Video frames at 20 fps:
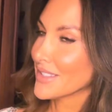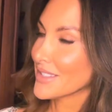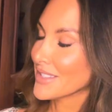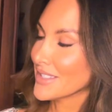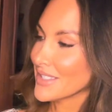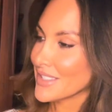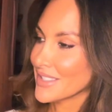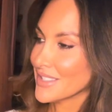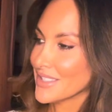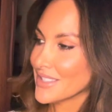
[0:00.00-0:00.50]

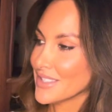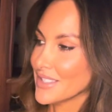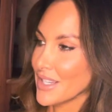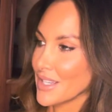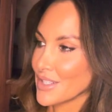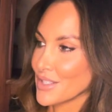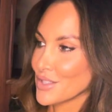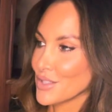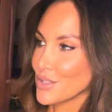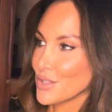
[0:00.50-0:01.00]
like
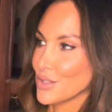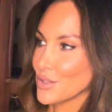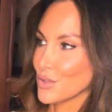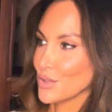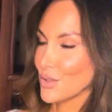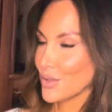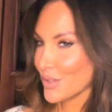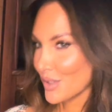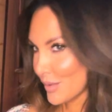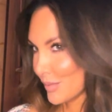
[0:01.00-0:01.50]
such an
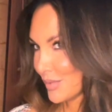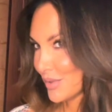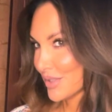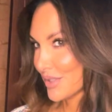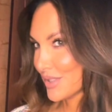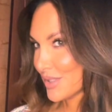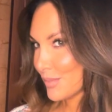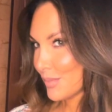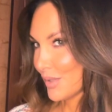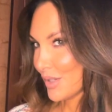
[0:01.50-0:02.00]
enjoyable
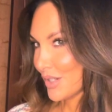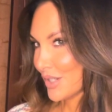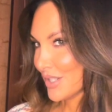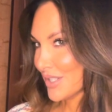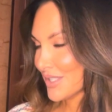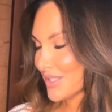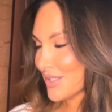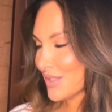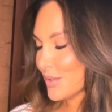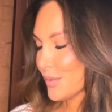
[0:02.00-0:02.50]

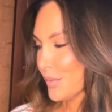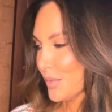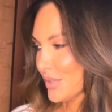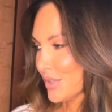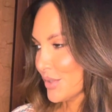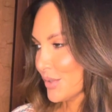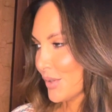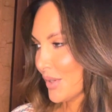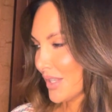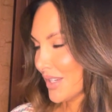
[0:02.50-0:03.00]
experience
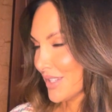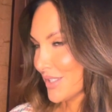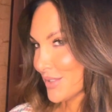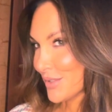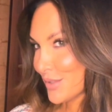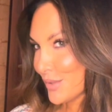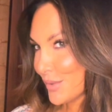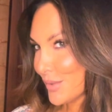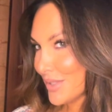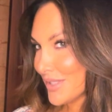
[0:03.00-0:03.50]
once you get
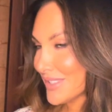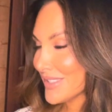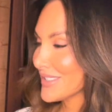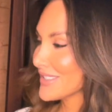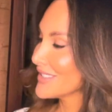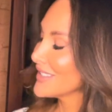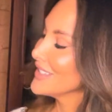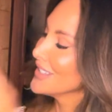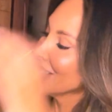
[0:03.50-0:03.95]
into it.